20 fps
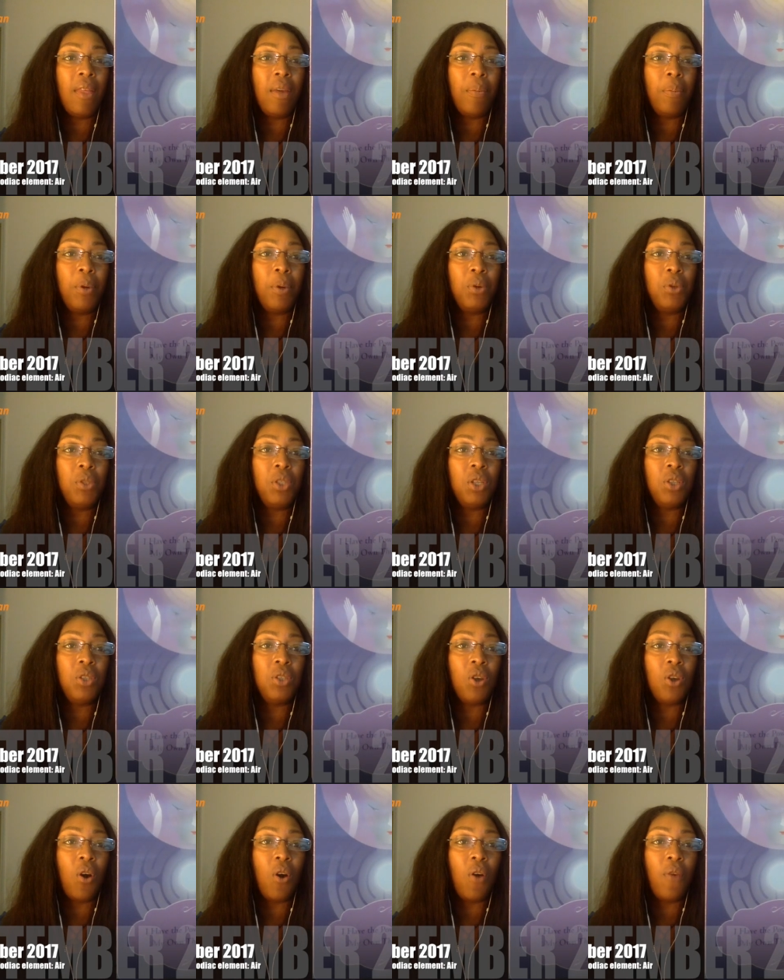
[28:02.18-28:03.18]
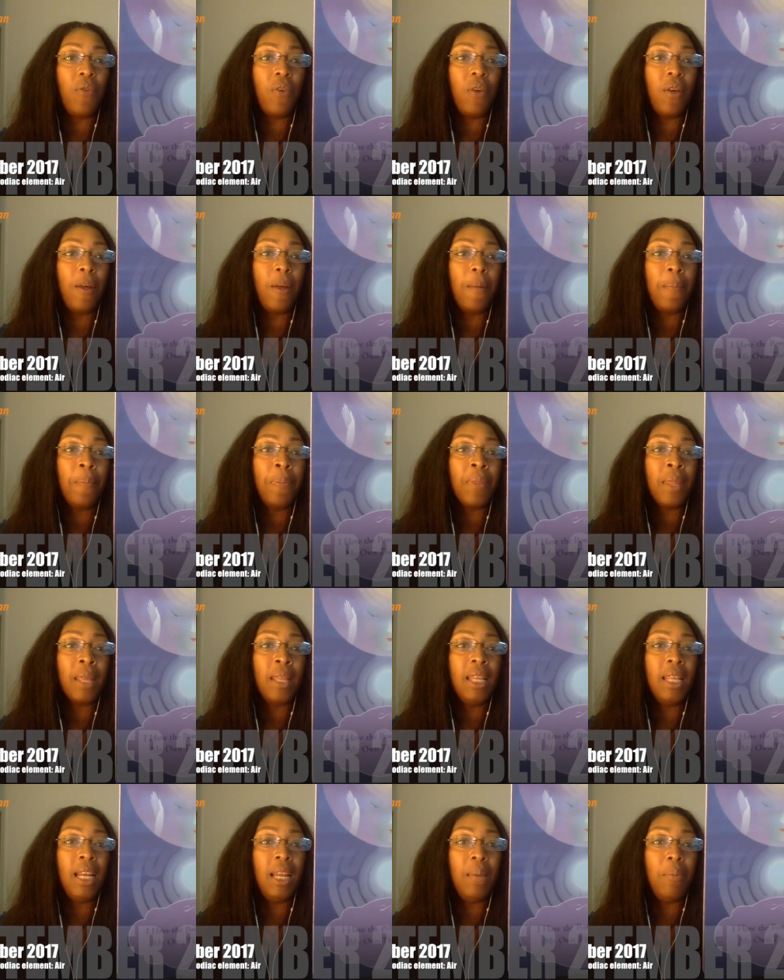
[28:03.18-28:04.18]
the process of
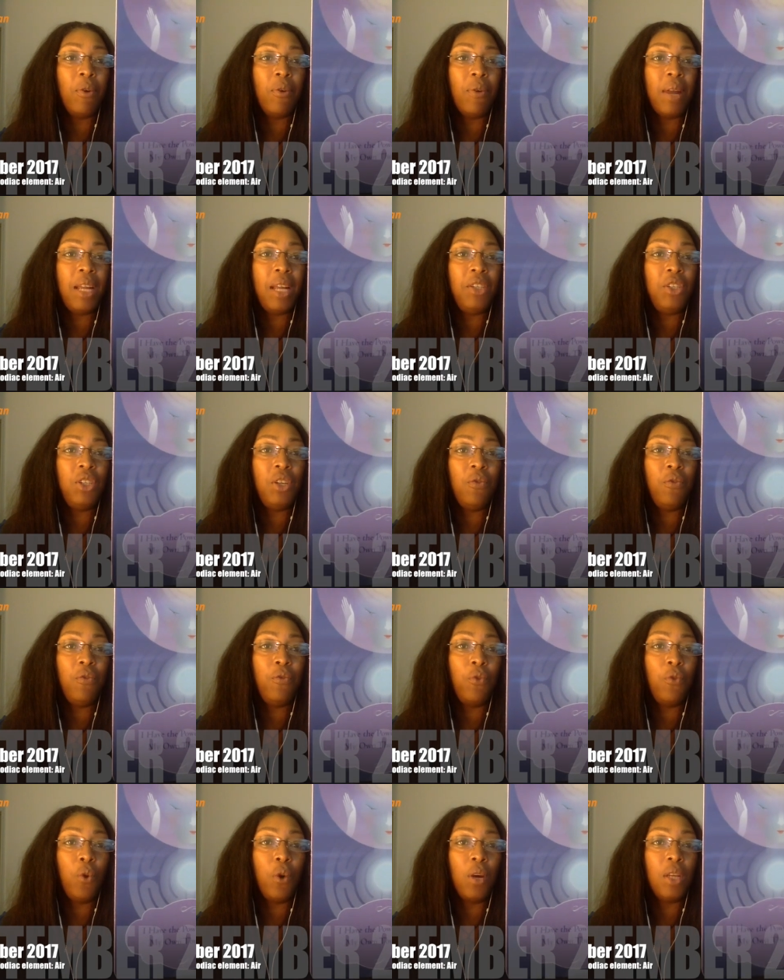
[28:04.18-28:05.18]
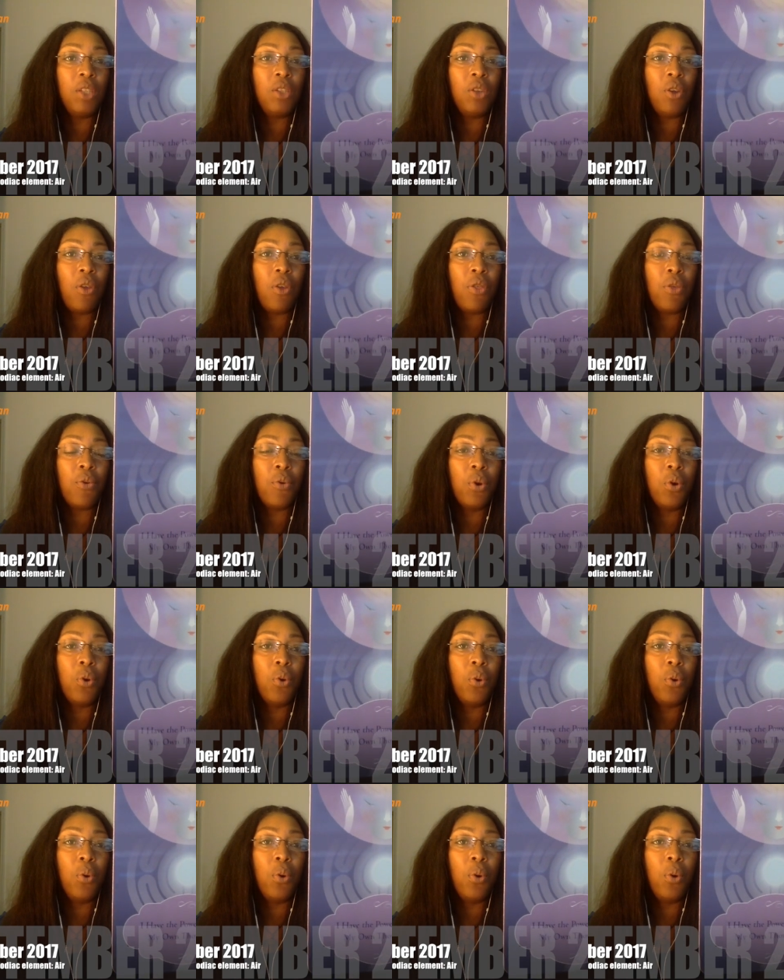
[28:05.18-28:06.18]
the liberation force
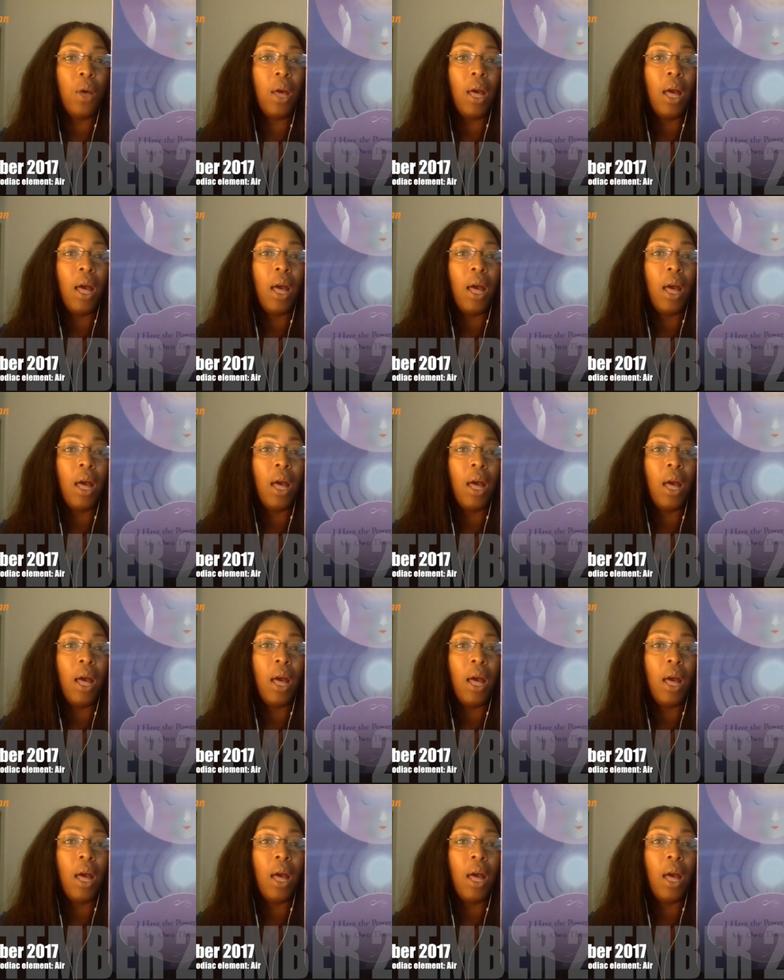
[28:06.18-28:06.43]
through,